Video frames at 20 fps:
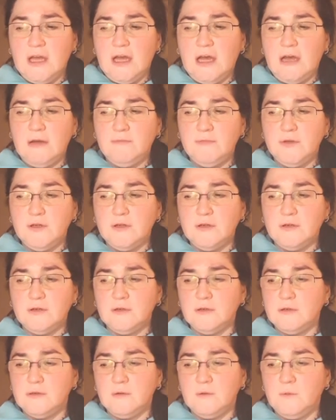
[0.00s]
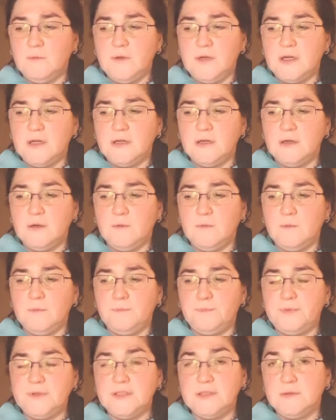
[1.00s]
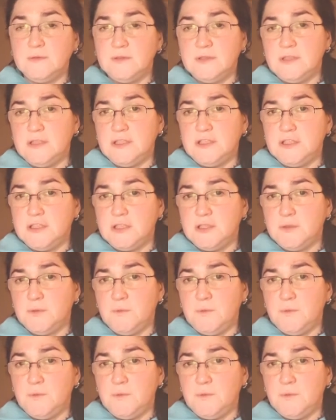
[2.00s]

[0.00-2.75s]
No, we are preschool teachers.